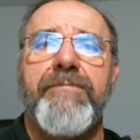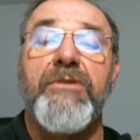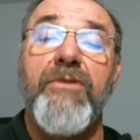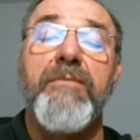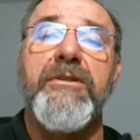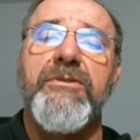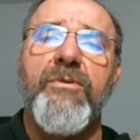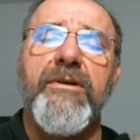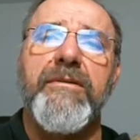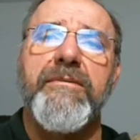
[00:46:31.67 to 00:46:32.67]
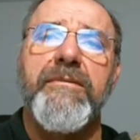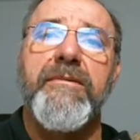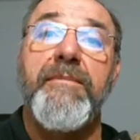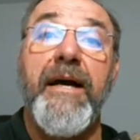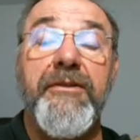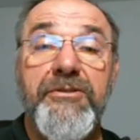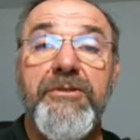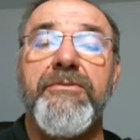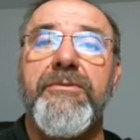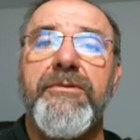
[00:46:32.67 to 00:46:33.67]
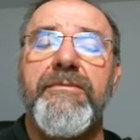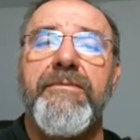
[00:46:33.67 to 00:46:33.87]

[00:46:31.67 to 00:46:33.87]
The Romans were, by the Jews.